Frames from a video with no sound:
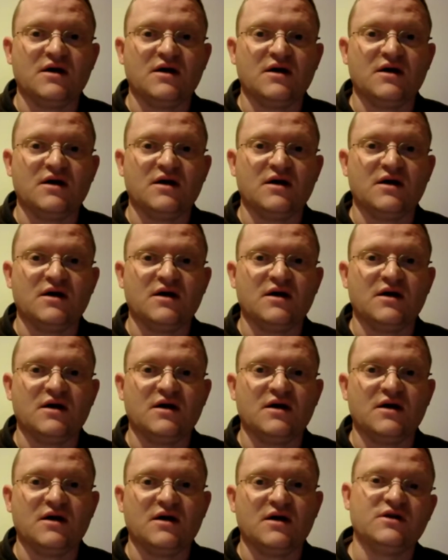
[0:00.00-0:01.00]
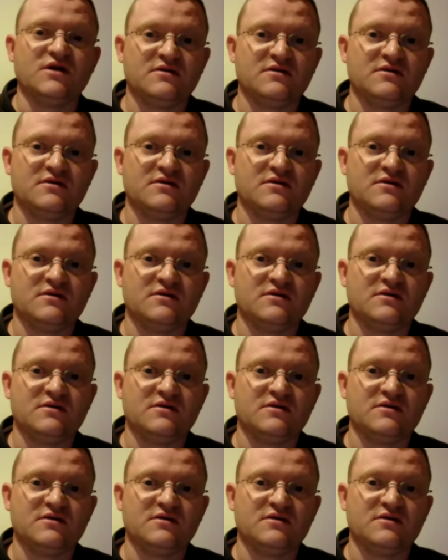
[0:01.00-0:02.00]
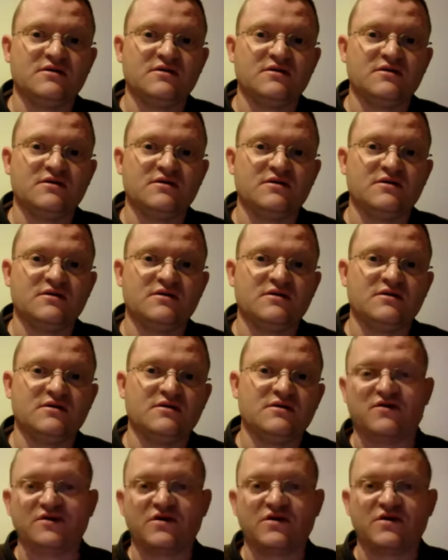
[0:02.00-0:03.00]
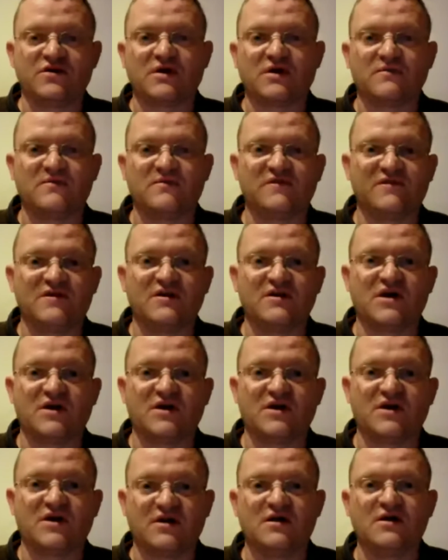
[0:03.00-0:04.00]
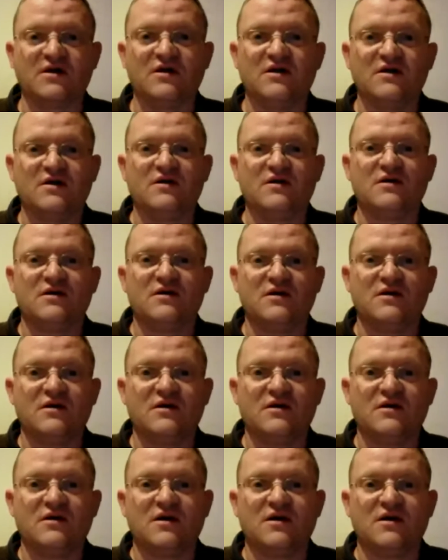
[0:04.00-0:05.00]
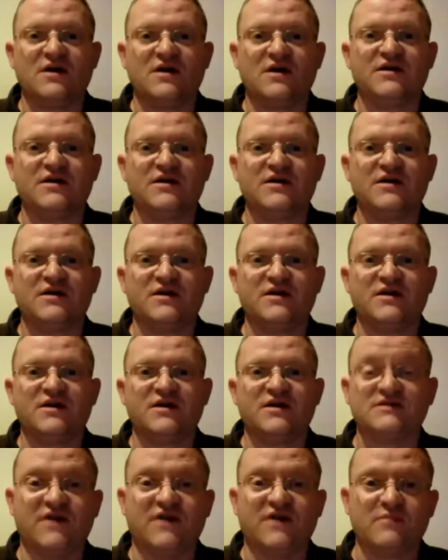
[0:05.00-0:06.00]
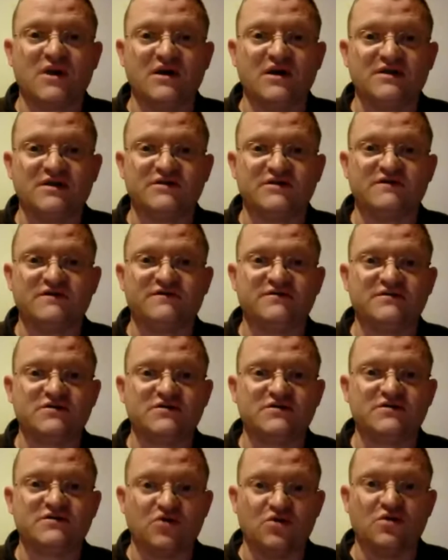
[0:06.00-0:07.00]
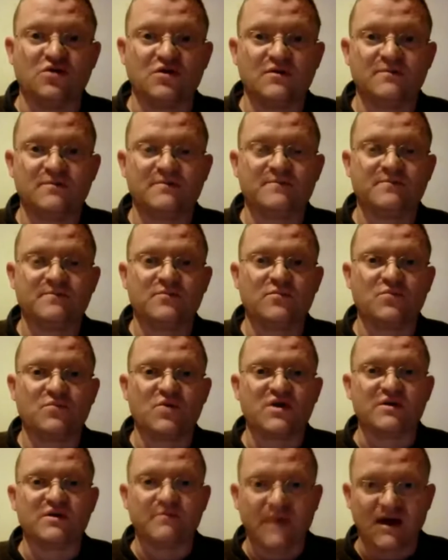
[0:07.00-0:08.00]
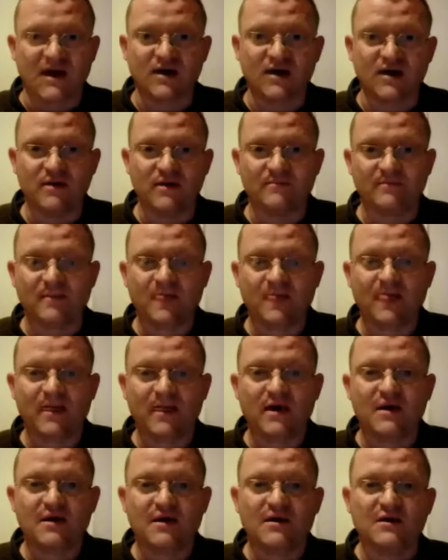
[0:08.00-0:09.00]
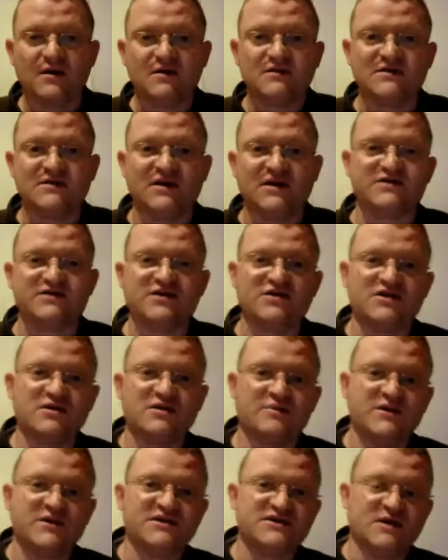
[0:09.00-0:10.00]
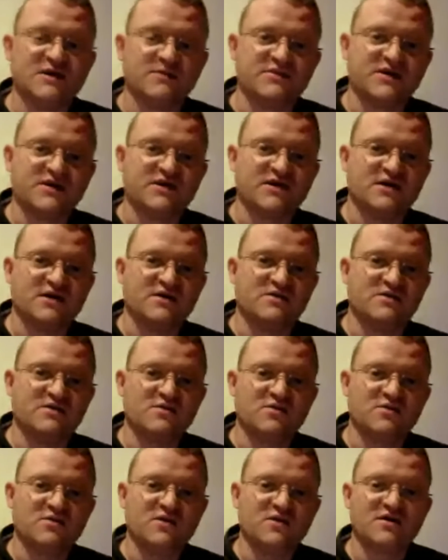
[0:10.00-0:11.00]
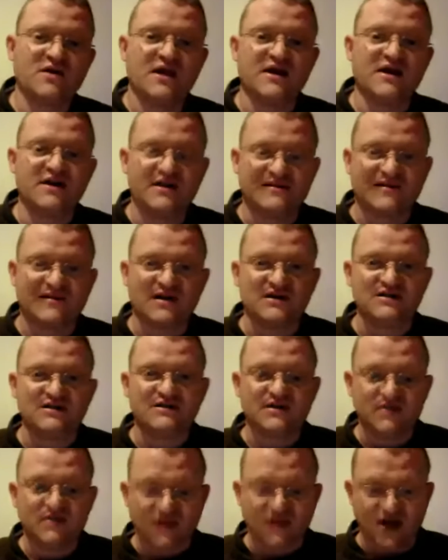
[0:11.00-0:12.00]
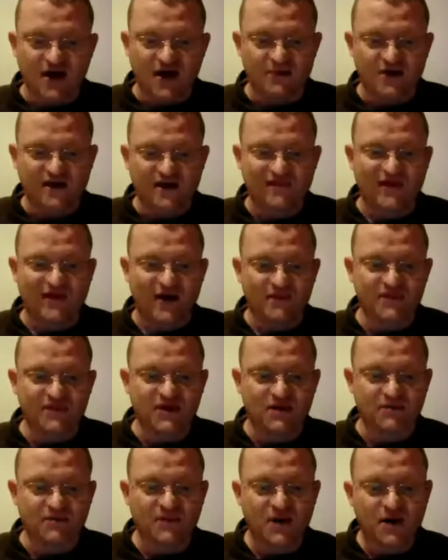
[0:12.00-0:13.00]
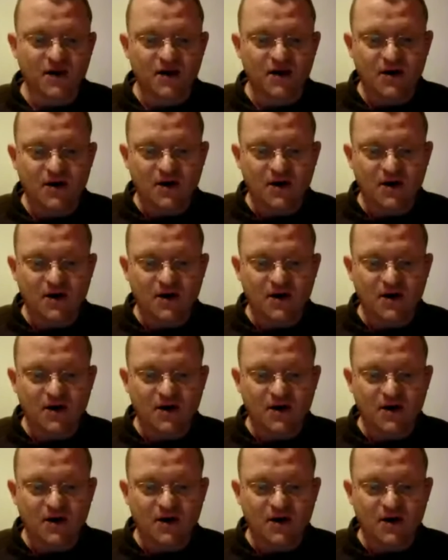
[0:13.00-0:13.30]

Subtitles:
absolutely bored after 8 hours of school. They've got to come for another 75 minutes of school with me. So it's got to be something that will interest them and grab them.